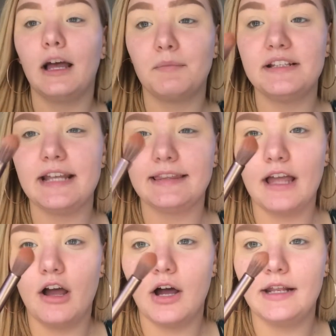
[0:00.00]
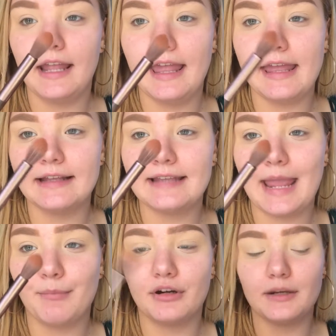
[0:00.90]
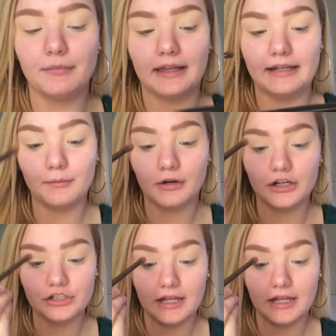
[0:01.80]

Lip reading: I'm going to take that on a tapered blending brush,